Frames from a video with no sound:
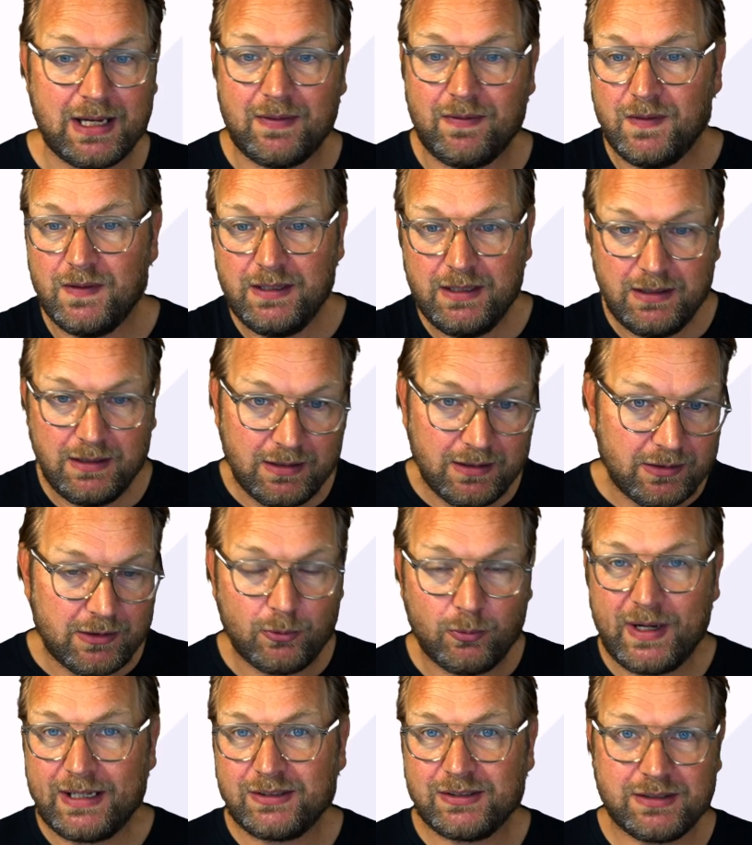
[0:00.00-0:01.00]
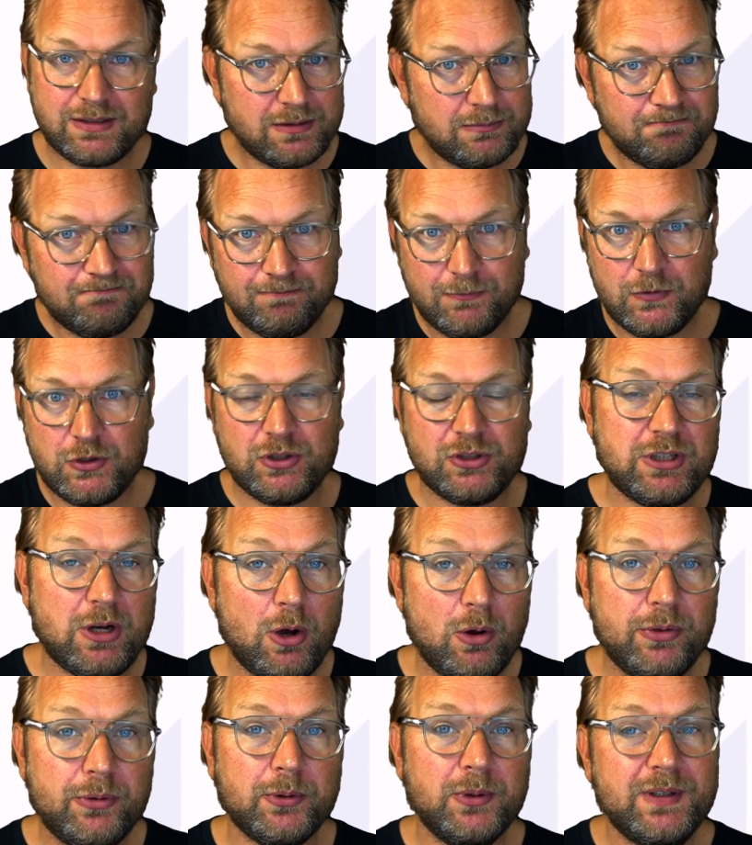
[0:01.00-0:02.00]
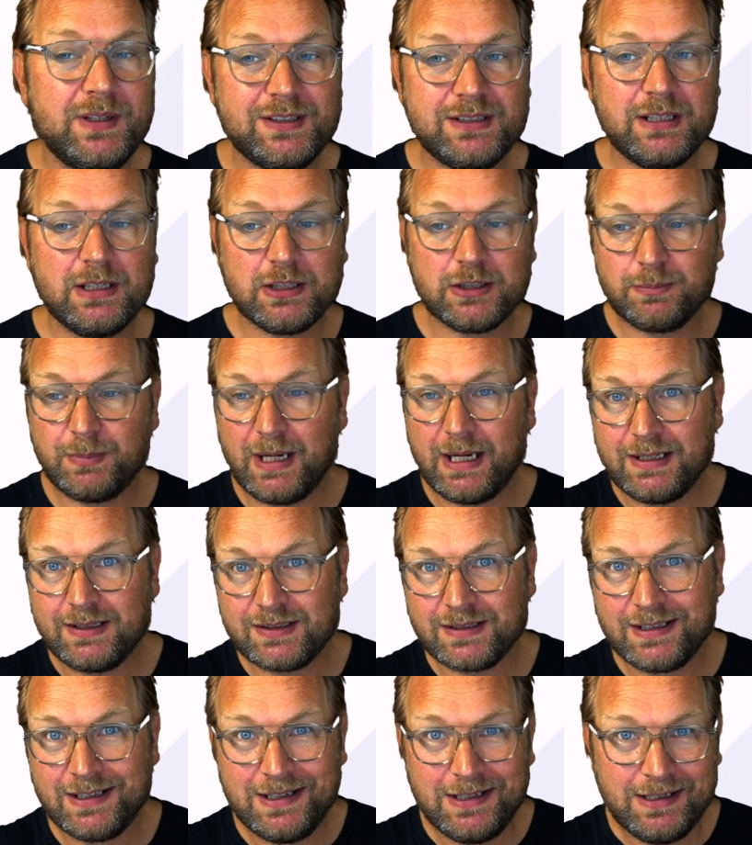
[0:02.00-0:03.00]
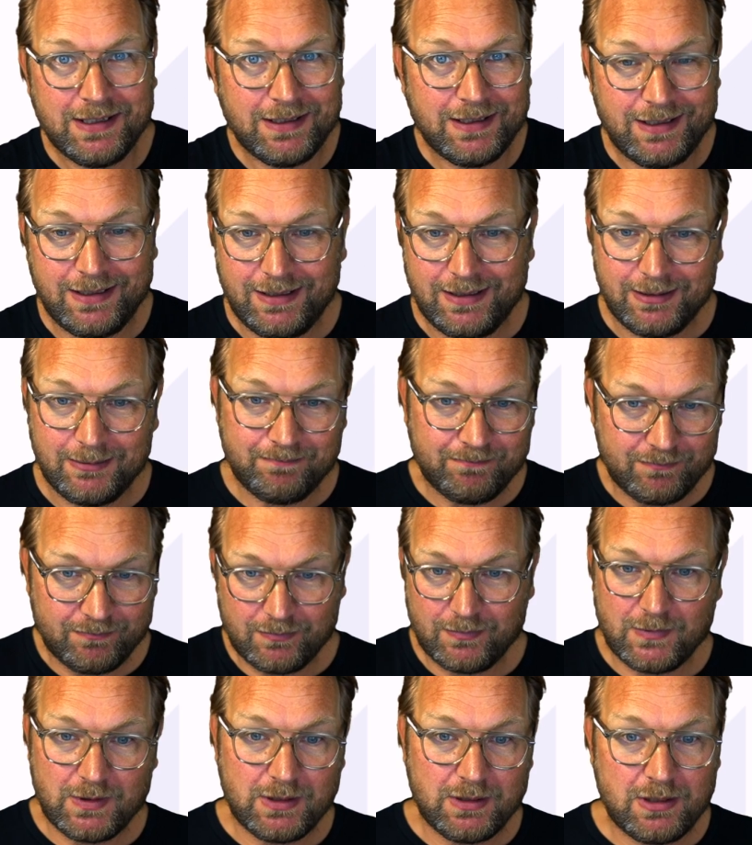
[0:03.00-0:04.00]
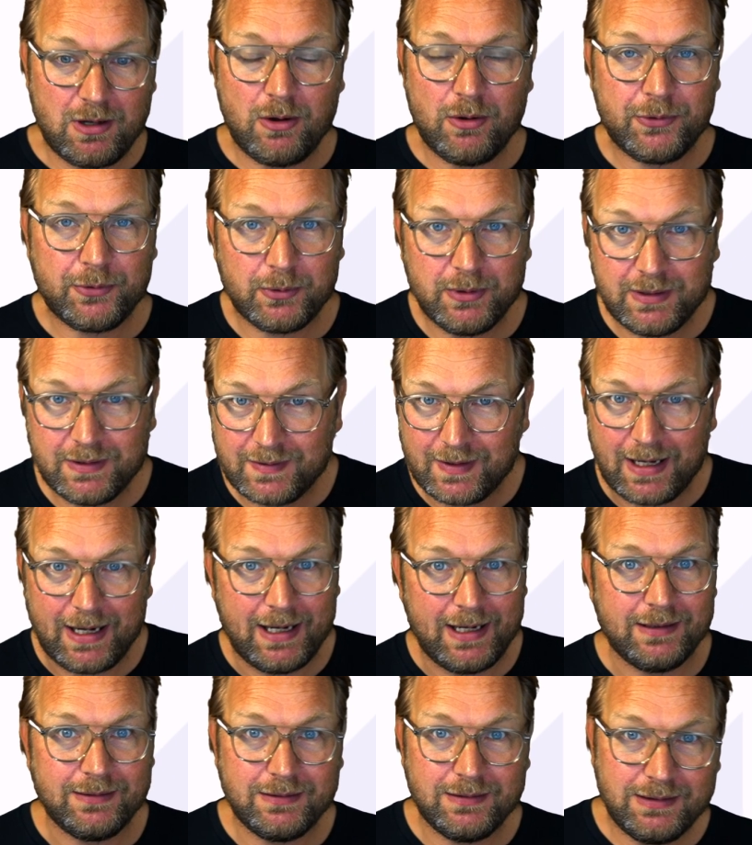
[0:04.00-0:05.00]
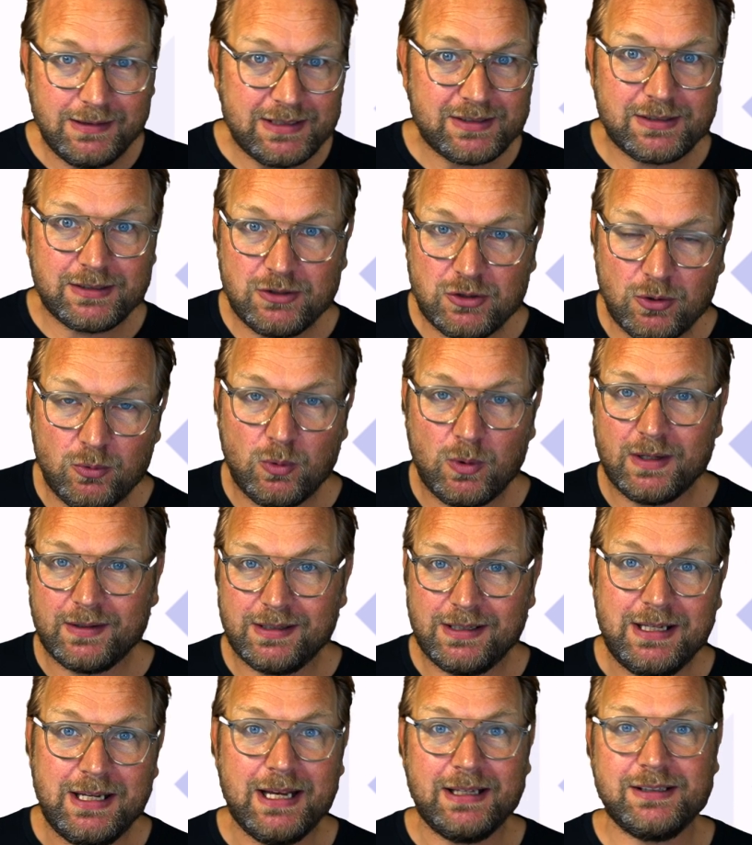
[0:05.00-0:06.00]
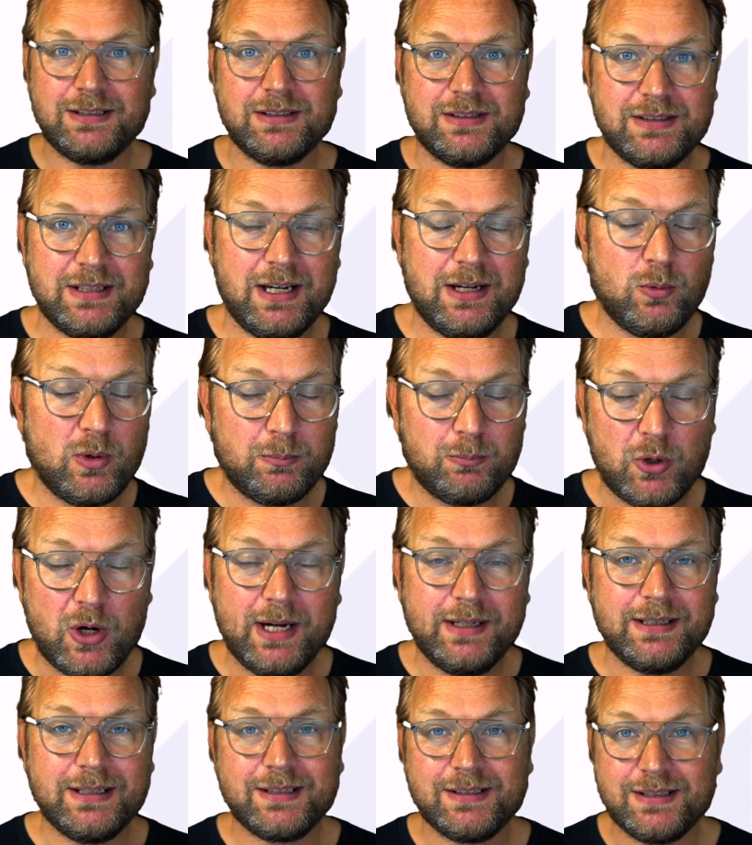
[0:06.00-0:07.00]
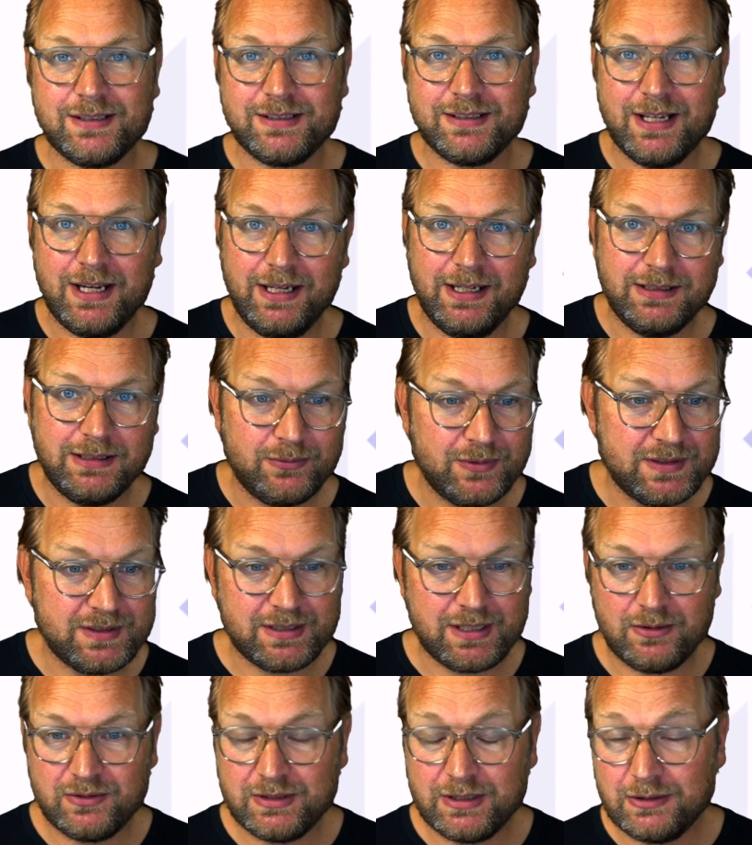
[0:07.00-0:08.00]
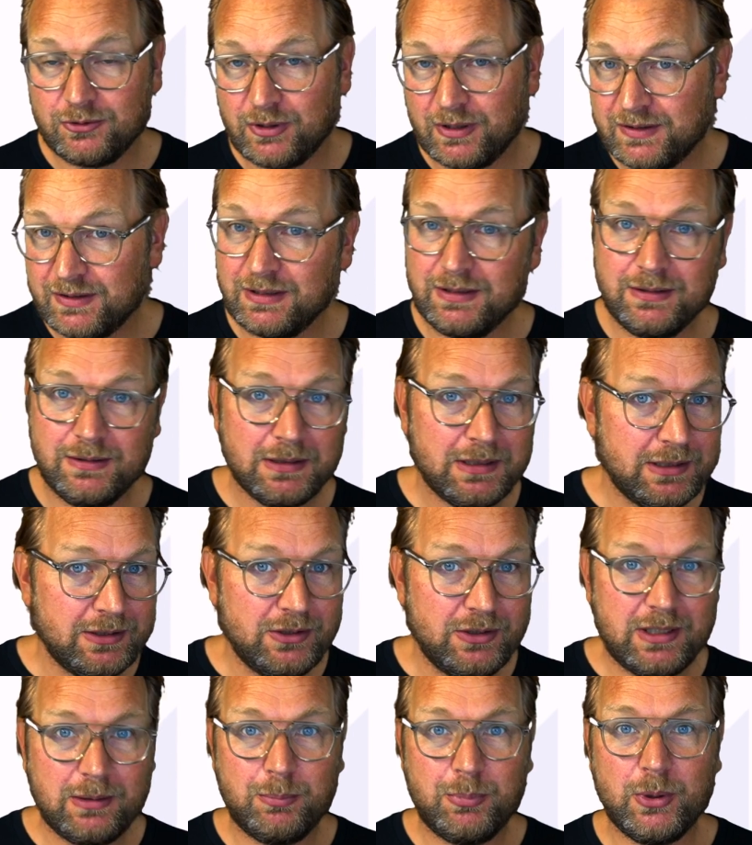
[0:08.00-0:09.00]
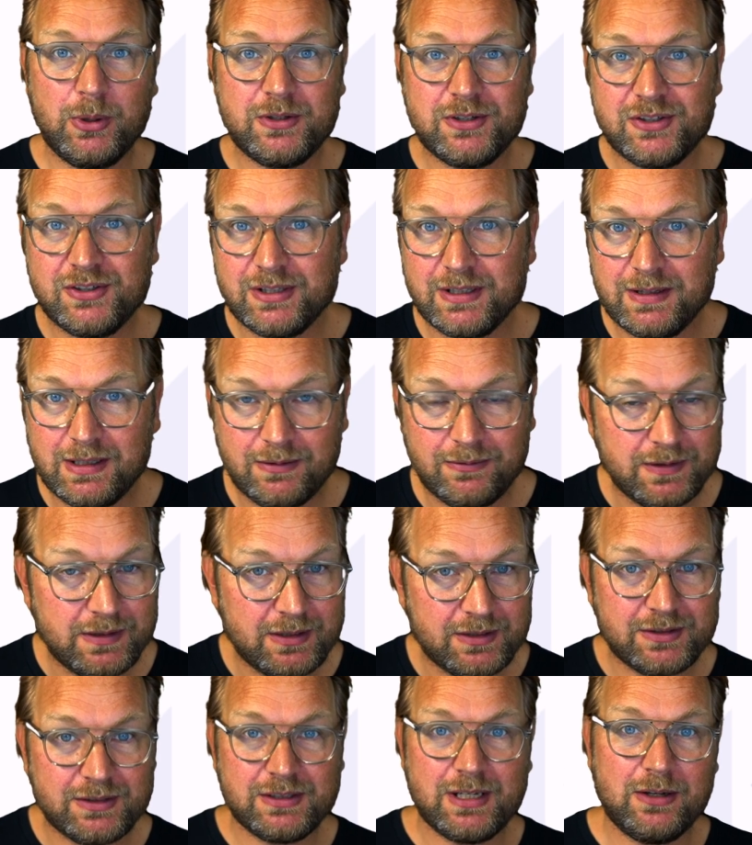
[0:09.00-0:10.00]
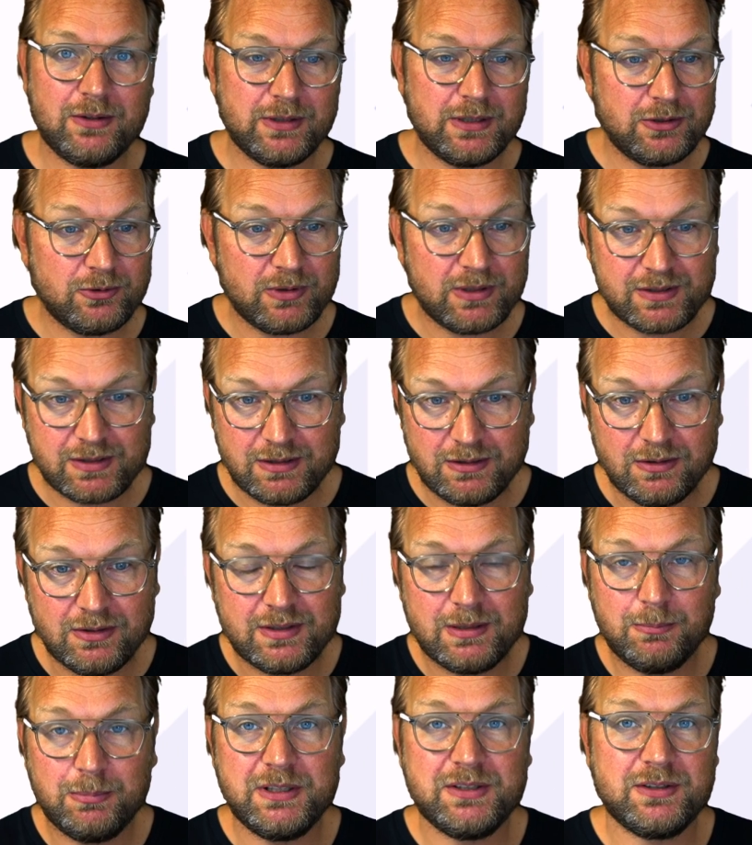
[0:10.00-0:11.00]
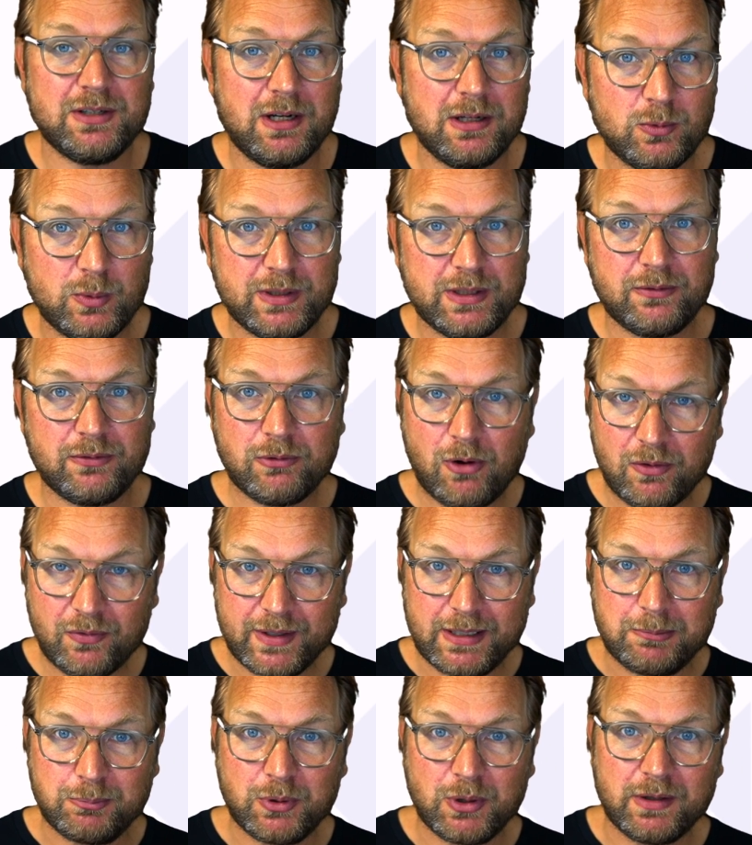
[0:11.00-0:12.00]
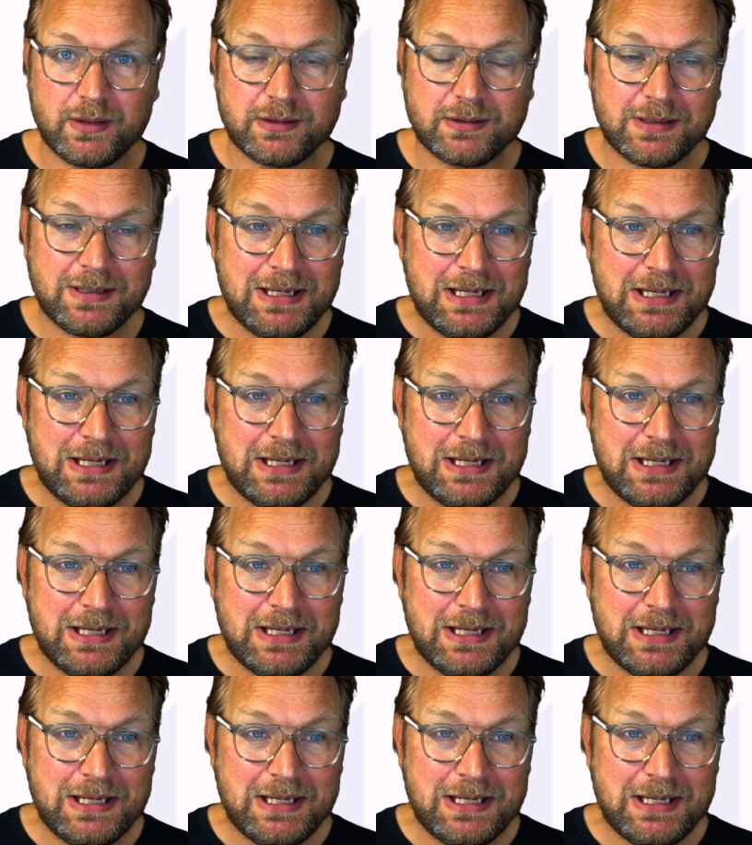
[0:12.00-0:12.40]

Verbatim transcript: And the, the rest, just go through the sales page, uh, go through it and listen to what he has to say, what Brian has to say. And if it sounds interesting, you can purchase it. If it doesn't sound interesting, you simply start with the front end product.